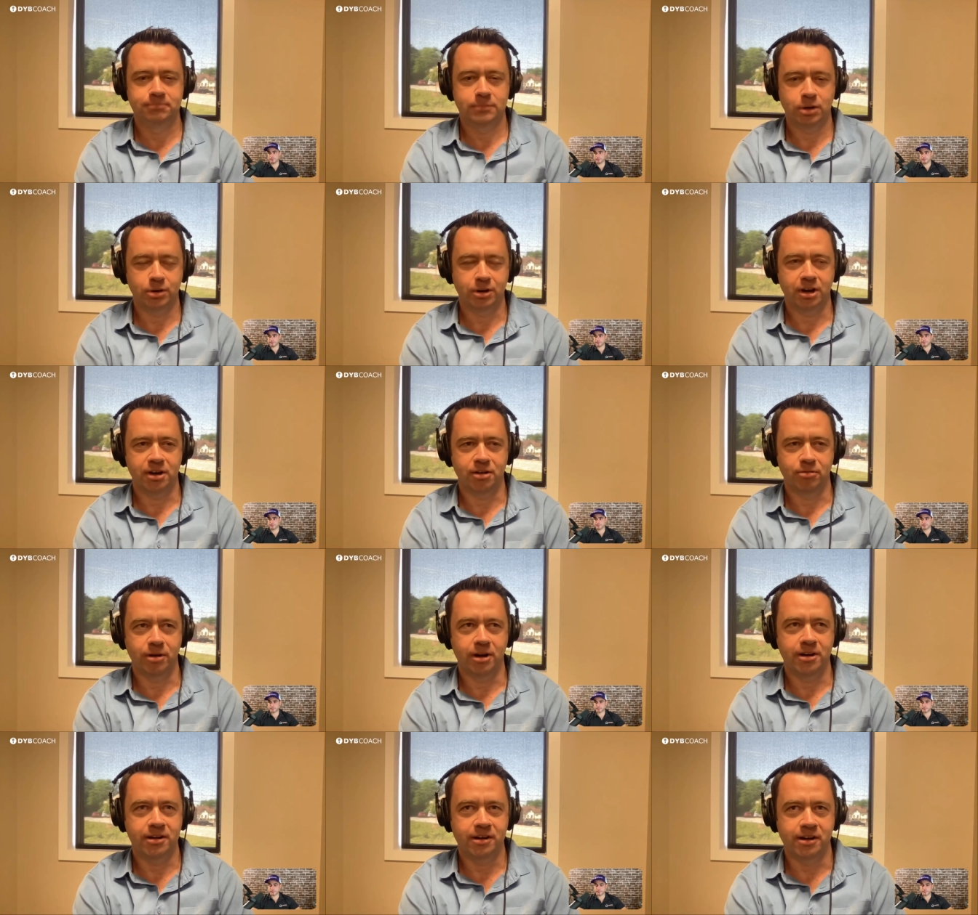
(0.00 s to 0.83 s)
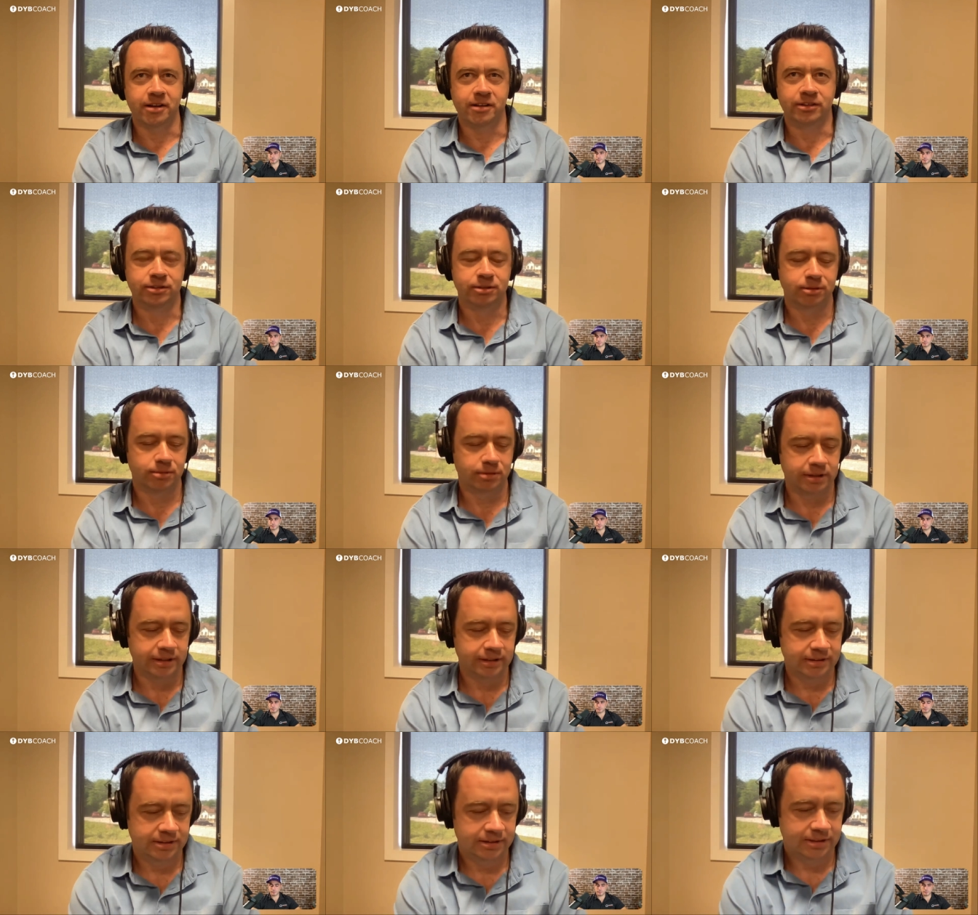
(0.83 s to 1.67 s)
Okay, right on. So
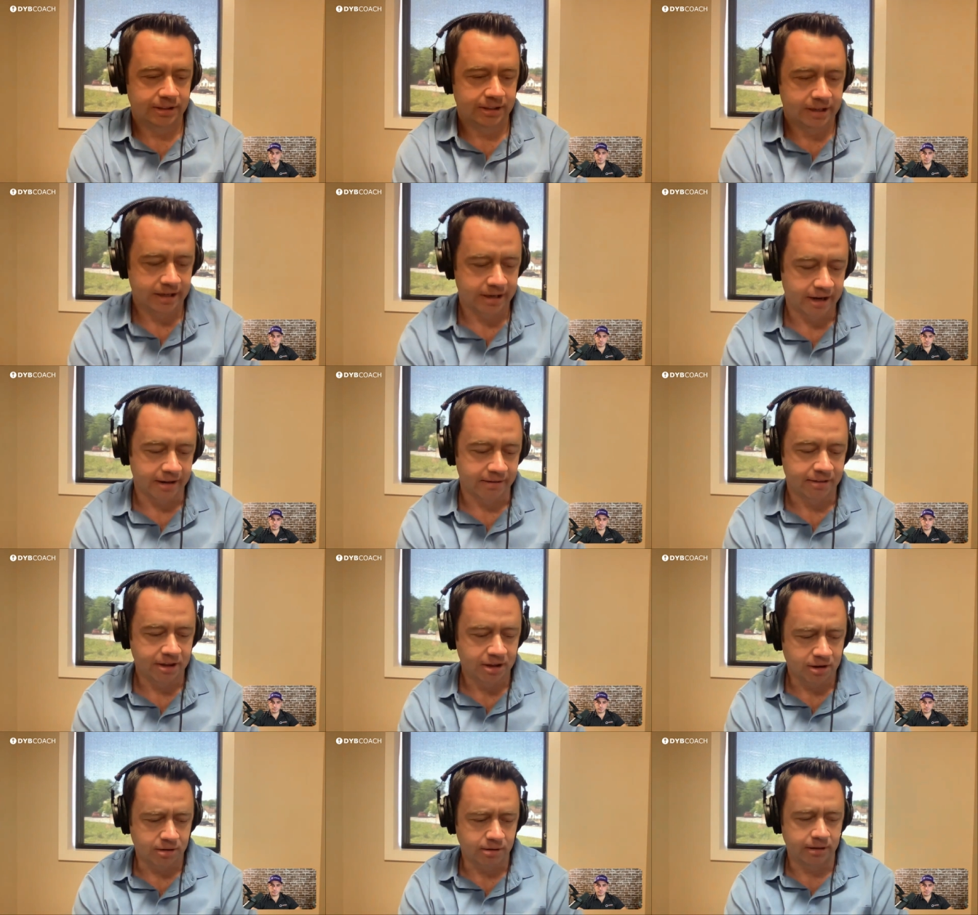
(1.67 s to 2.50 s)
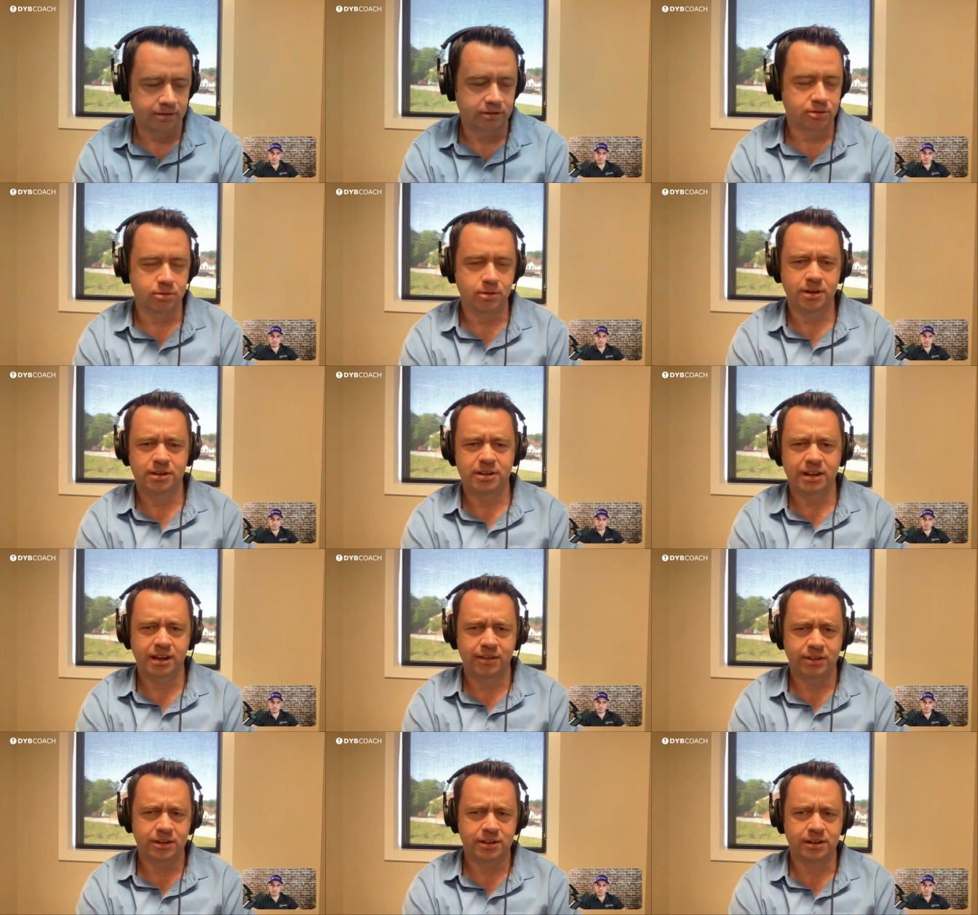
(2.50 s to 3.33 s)
let's uh, thank you. Let's go ahead and
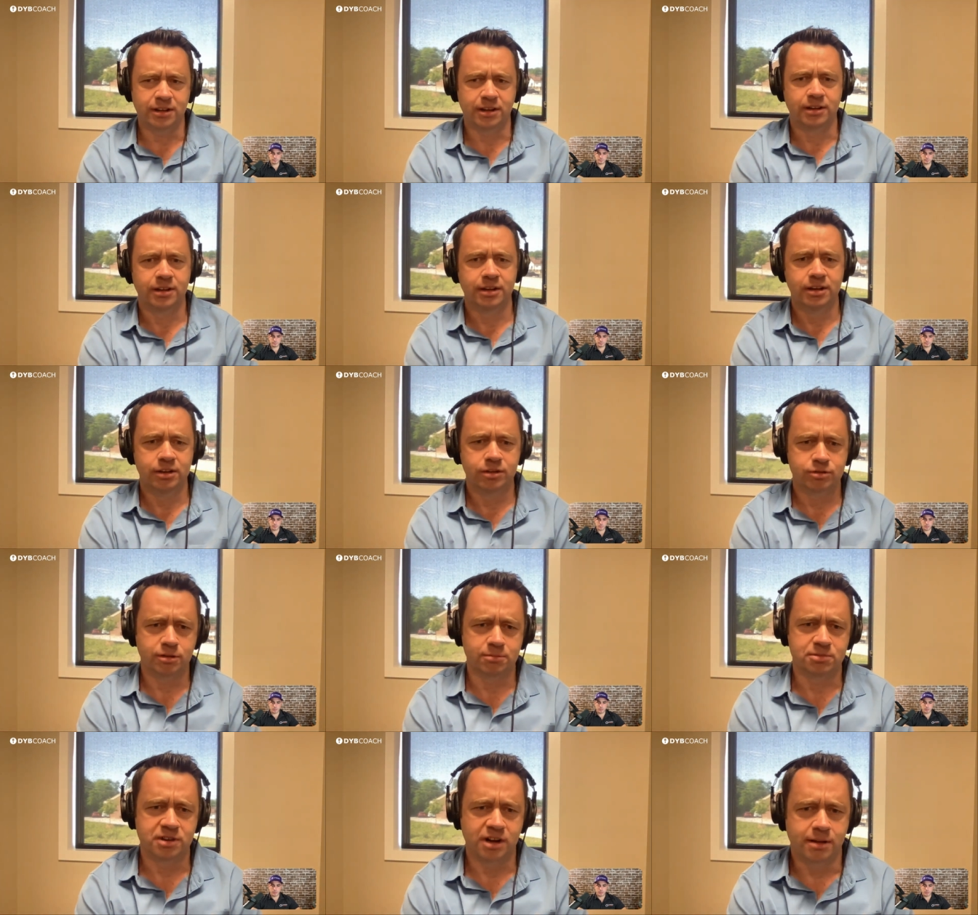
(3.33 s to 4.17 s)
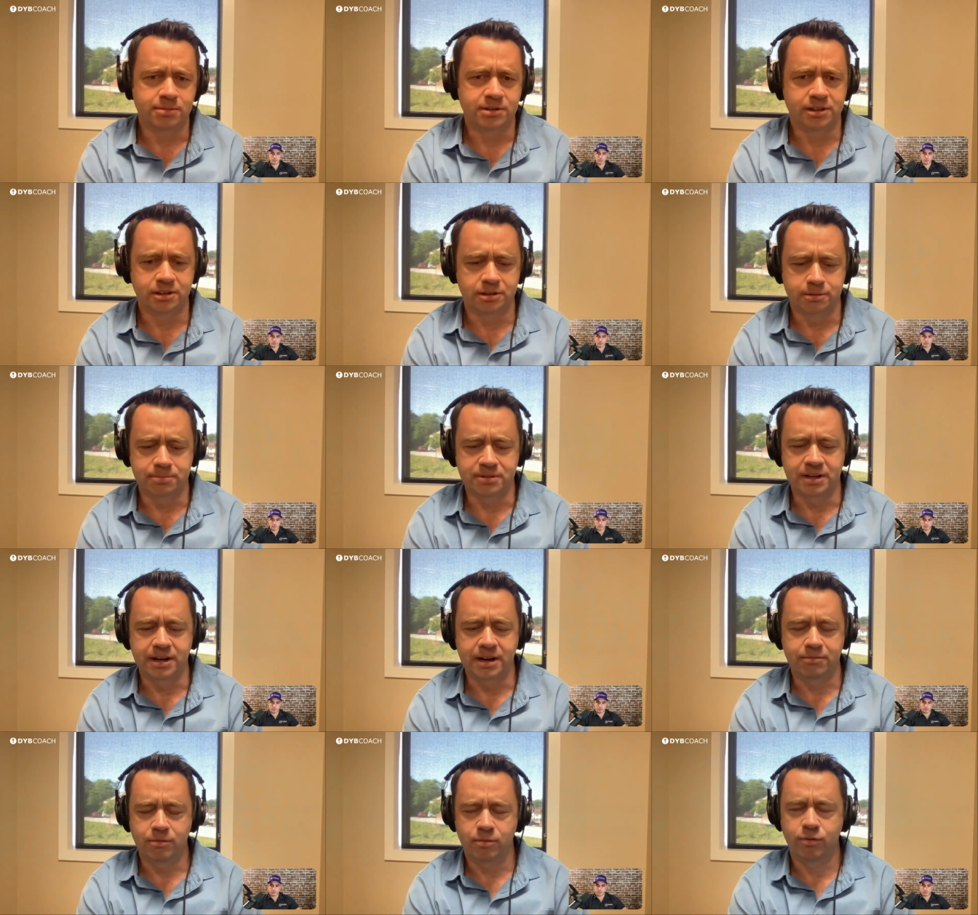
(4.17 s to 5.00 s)
dive into DripJobs a little
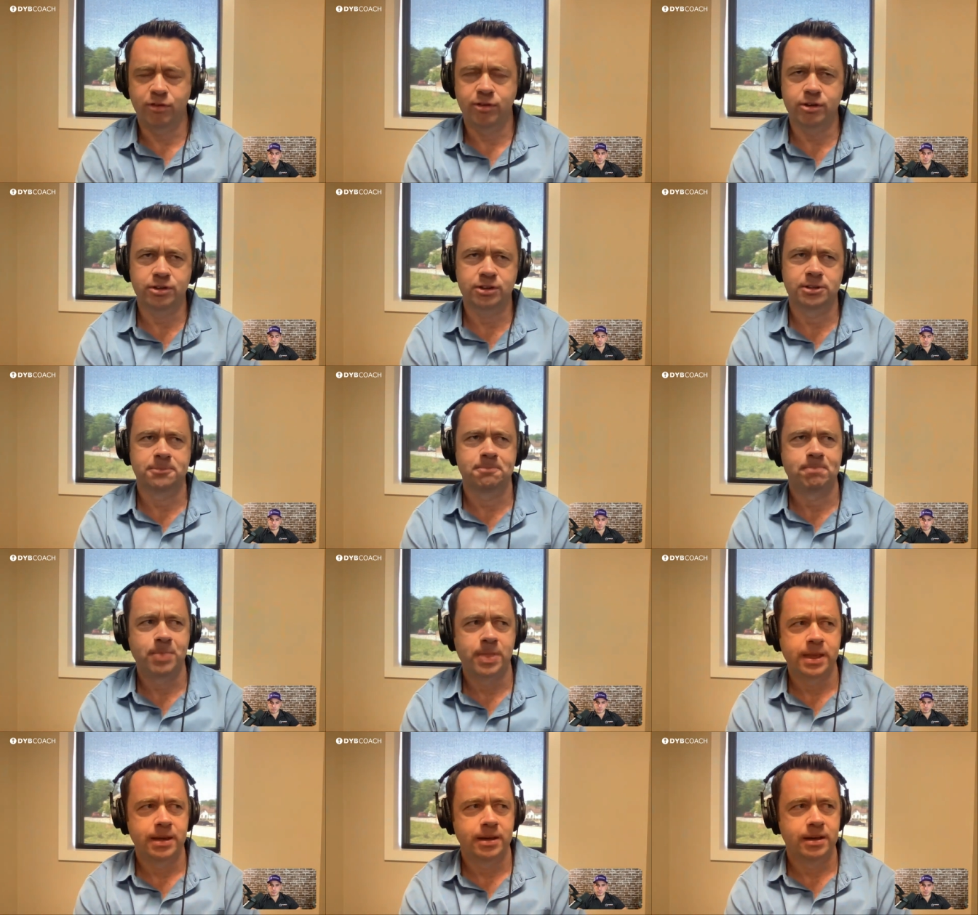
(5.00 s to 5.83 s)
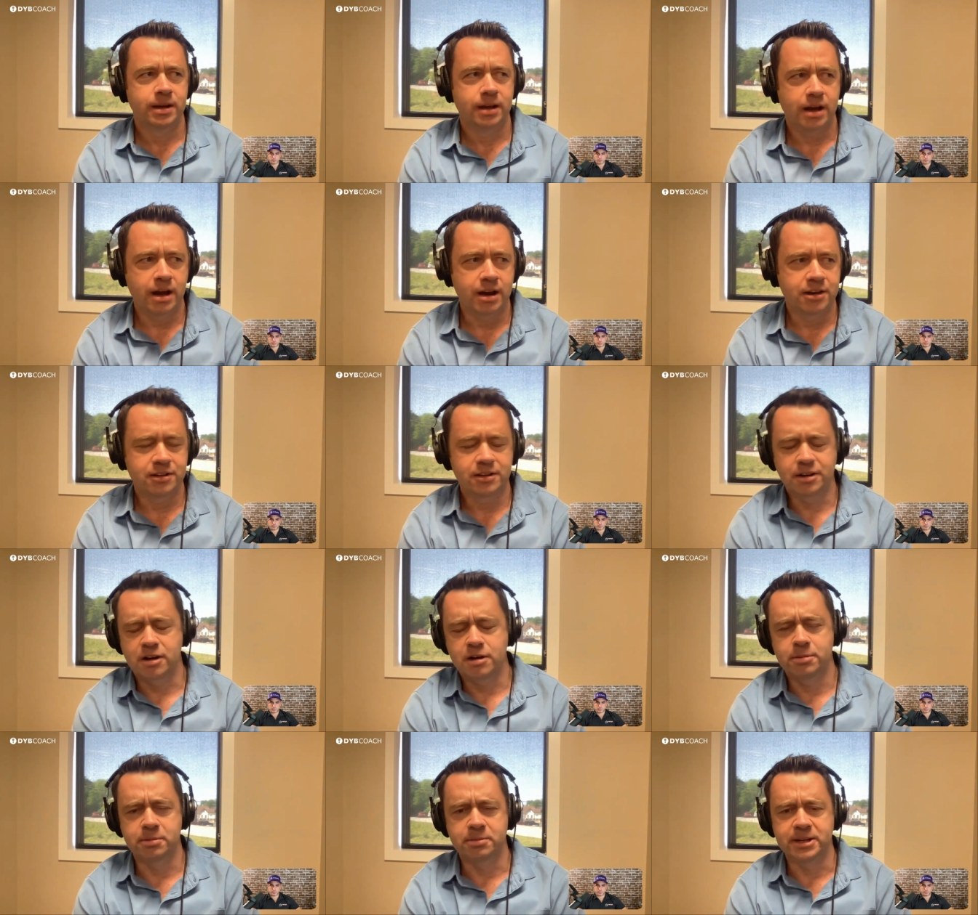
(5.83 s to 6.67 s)
bit. First, how did that
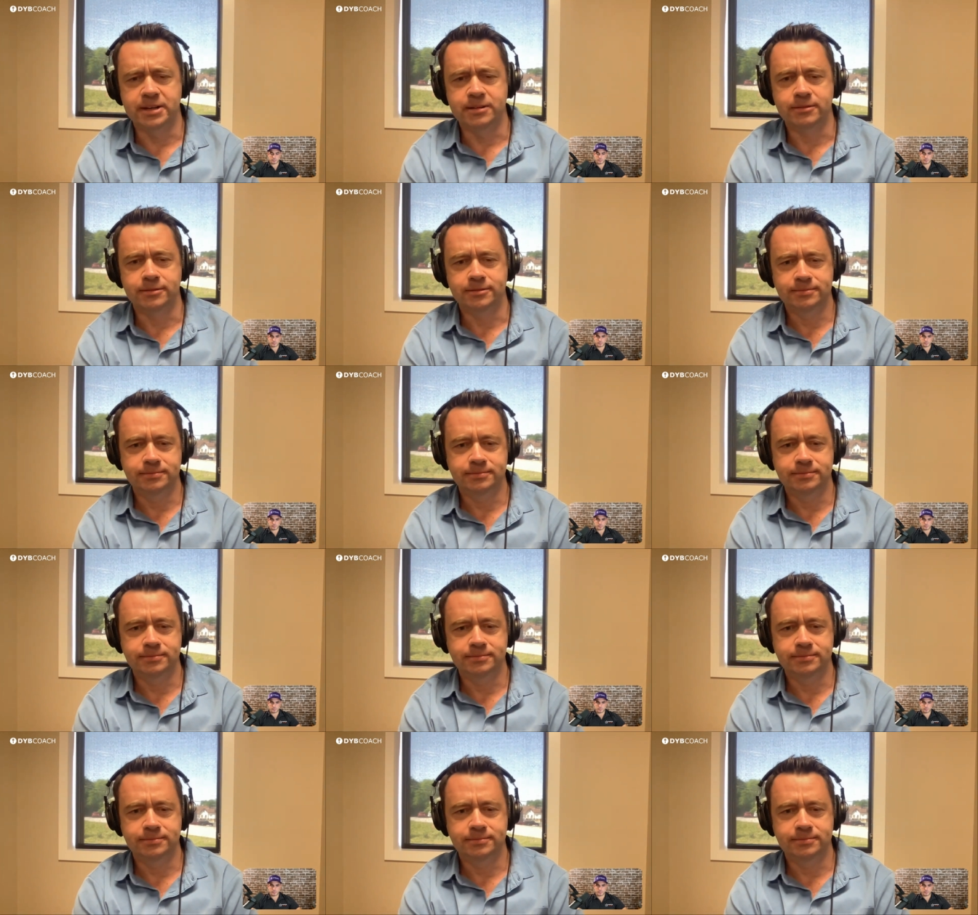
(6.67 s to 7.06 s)
come about?